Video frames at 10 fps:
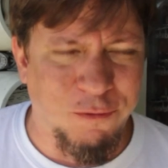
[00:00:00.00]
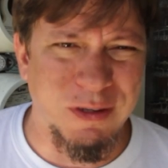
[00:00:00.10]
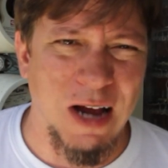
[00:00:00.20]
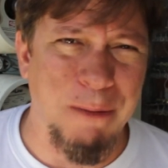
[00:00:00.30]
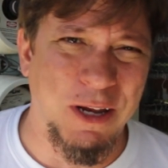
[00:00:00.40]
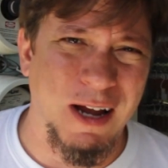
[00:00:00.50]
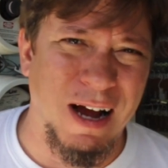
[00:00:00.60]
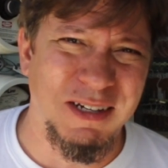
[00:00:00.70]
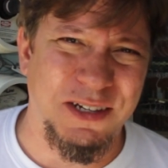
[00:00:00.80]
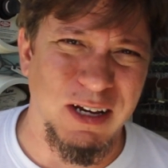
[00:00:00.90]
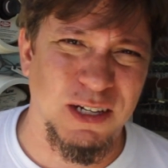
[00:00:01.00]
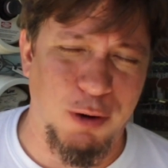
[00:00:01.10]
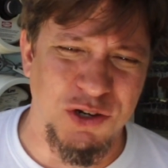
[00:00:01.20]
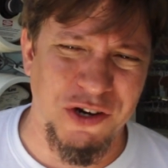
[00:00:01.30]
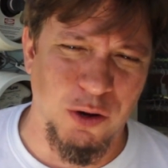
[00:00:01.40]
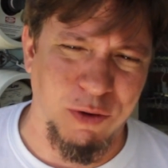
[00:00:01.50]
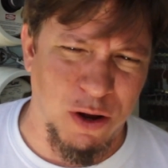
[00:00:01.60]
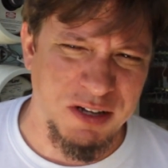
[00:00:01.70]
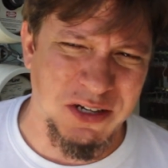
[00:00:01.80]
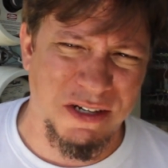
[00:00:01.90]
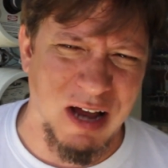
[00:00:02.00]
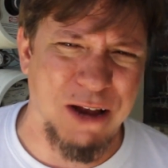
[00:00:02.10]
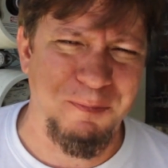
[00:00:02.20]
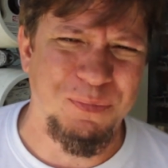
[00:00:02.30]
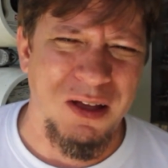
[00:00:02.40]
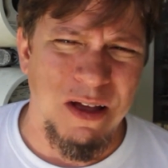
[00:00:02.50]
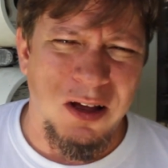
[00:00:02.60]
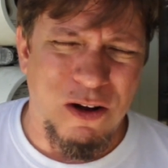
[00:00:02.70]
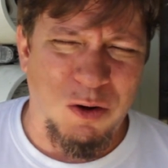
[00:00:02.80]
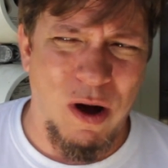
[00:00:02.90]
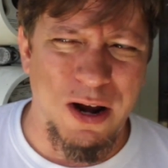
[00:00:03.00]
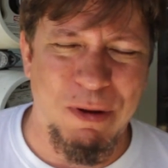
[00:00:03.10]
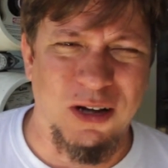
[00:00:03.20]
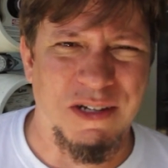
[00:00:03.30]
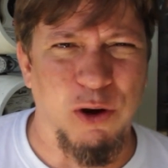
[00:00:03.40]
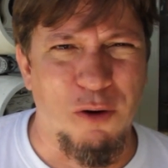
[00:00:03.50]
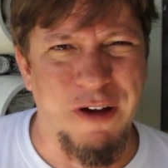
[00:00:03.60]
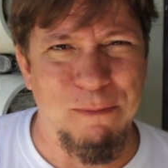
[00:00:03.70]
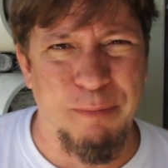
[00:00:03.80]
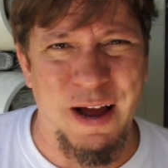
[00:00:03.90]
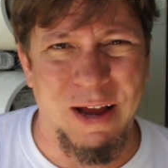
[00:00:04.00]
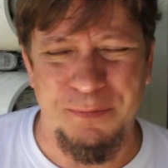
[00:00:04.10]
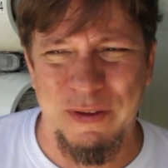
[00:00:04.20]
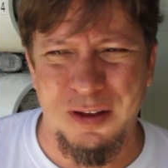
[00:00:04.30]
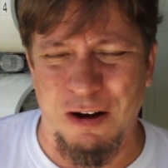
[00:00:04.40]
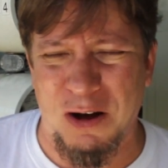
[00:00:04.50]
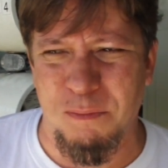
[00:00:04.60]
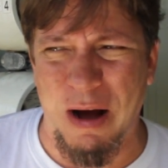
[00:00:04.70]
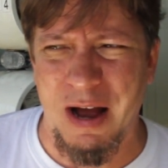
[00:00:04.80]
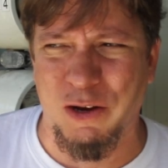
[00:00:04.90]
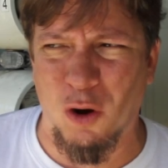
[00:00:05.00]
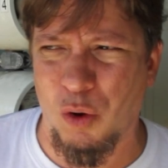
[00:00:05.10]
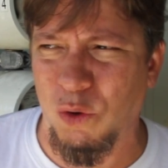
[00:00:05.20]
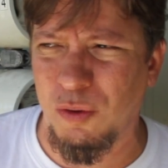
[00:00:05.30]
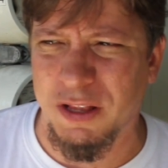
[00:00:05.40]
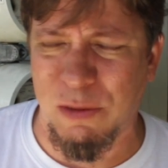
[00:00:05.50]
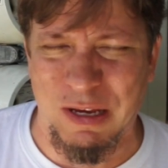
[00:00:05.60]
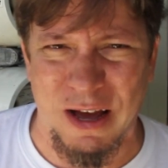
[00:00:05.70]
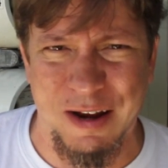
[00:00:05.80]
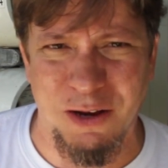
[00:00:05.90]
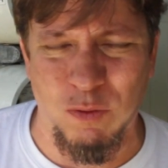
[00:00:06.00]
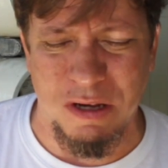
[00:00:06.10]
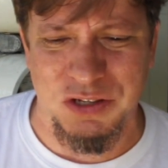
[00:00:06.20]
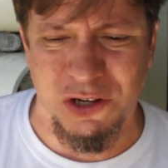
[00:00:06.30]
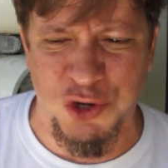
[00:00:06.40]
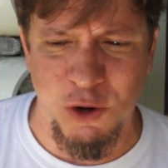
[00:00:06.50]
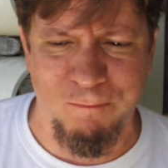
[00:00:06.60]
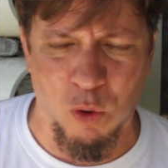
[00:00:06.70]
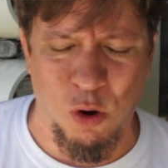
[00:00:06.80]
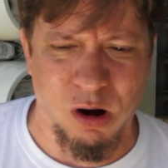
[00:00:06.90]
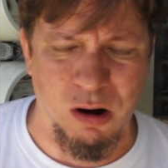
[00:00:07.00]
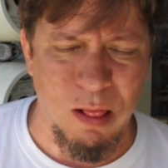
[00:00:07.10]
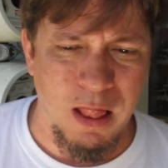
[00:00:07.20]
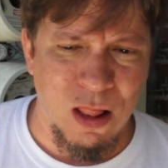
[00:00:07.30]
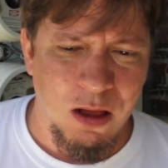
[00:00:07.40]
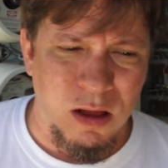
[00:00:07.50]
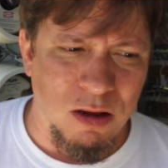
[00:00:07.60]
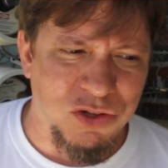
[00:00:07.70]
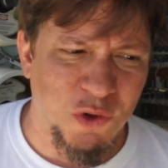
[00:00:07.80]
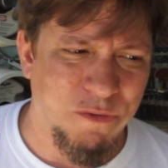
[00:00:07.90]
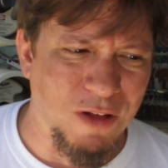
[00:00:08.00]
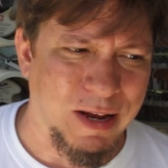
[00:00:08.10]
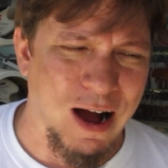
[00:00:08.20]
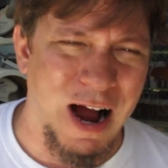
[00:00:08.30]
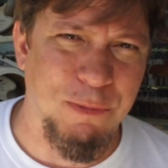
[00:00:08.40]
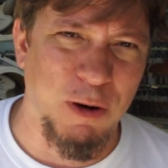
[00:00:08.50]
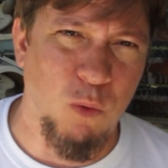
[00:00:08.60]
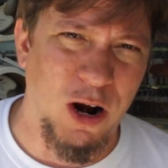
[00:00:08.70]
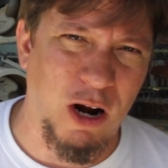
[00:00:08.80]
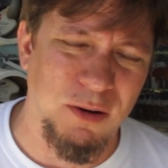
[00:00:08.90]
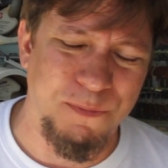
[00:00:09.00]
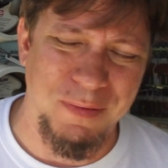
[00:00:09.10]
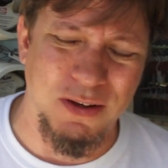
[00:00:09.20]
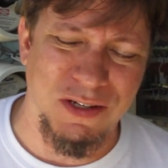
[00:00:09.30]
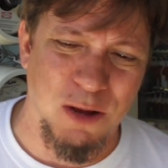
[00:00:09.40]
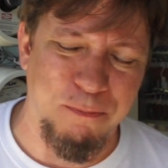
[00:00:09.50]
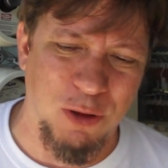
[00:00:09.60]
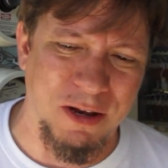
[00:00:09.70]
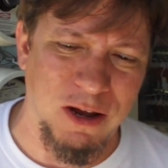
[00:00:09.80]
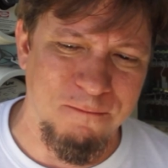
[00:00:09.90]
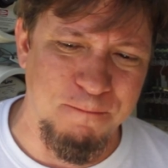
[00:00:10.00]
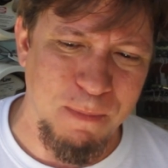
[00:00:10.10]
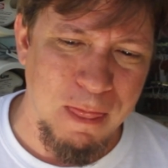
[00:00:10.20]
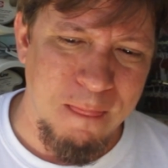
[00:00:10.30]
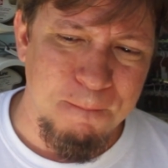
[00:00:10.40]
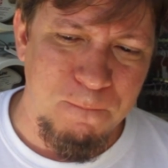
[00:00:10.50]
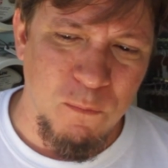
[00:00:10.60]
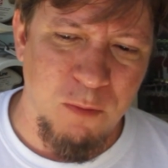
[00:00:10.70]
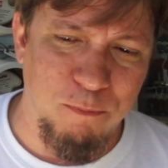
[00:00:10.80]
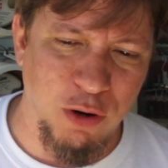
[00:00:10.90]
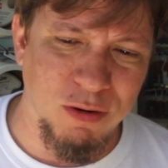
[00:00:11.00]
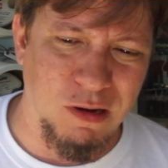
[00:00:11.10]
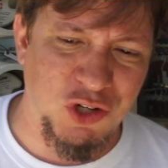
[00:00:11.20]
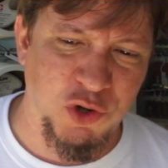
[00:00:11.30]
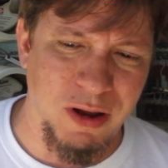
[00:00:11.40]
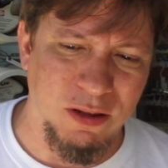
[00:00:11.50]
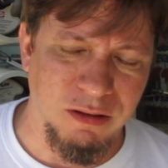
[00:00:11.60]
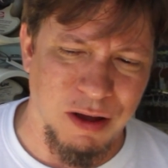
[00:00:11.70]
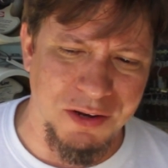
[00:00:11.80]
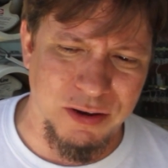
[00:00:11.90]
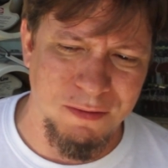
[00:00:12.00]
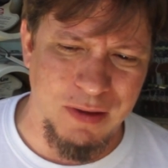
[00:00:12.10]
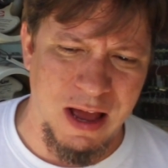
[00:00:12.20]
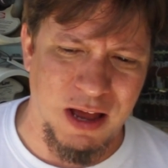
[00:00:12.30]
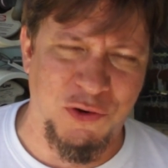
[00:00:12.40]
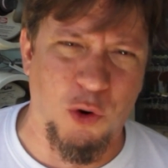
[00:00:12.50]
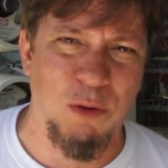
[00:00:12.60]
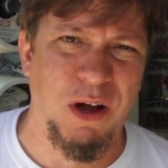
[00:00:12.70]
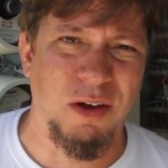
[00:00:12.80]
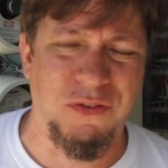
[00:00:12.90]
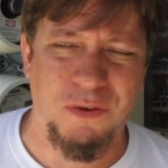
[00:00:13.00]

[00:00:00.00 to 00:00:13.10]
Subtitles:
first hopped on the high seas version, you'll notice it's got quite a bit of sulfate bite. My goal in the beginning was to shoot for sort of like a hybrid water as a blend of Burton-on-Trent, London, and Dortmund.